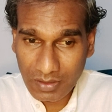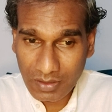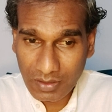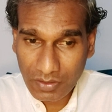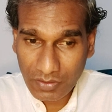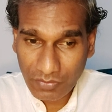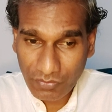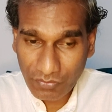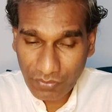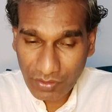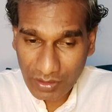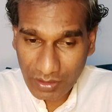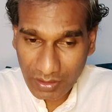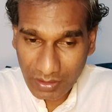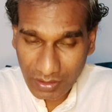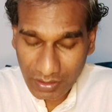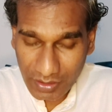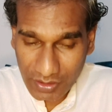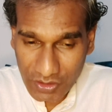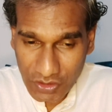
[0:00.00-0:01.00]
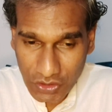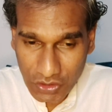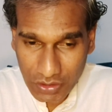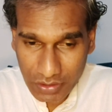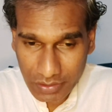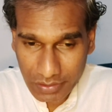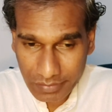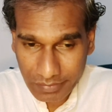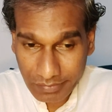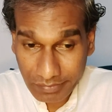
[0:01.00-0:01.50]
it is
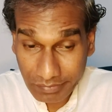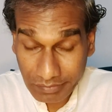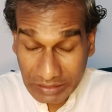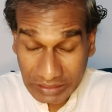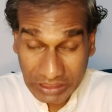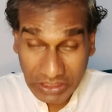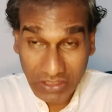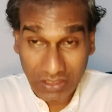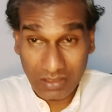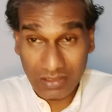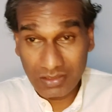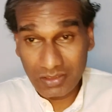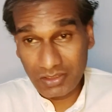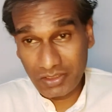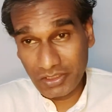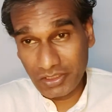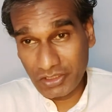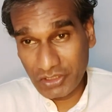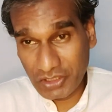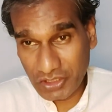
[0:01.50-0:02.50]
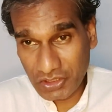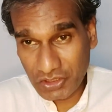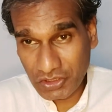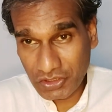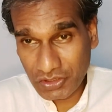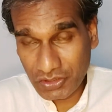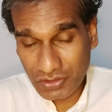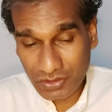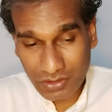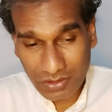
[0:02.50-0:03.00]
materialistic treasures
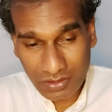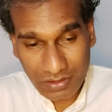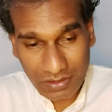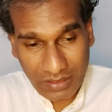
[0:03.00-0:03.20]
like